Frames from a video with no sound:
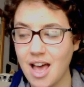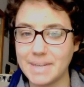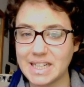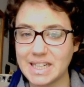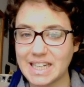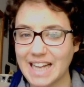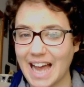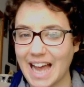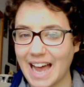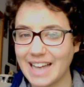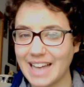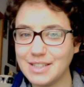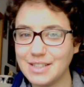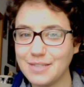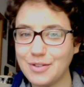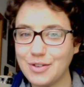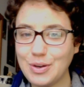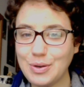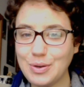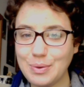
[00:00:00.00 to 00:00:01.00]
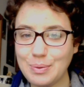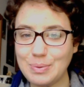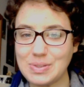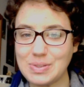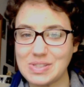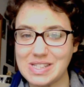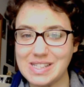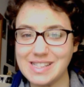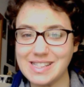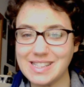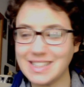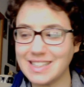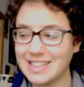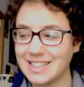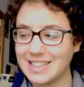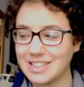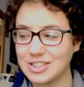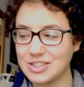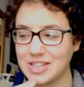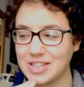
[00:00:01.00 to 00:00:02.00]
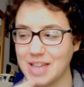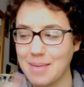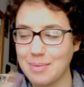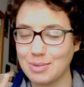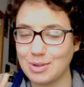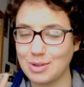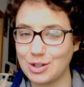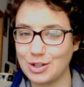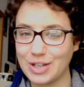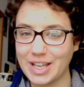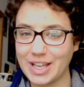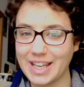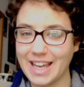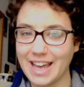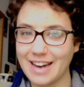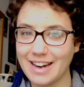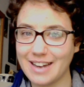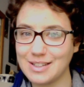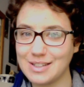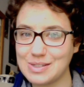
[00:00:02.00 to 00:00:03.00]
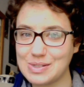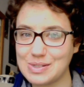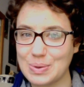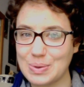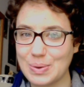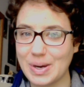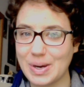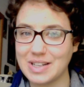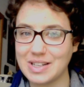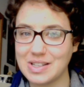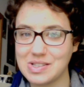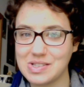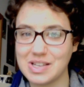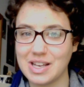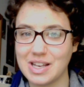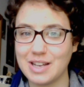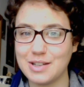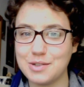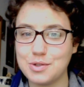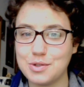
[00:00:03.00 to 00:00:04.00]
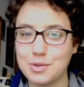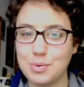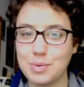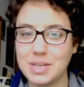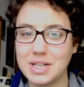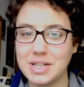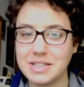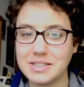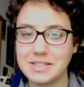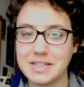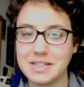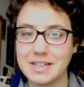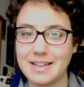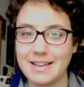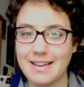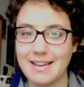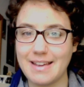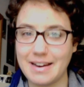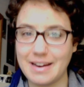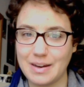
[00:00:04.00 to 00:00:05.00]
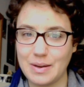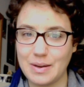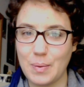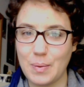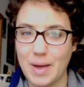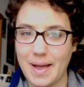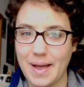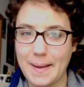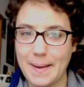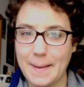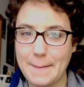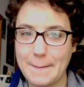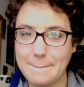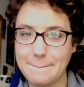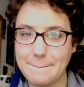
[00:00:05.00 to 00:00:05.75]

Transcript: but I kind of couldn't resist it and I just kept looking at it, so I decided to read it anyway.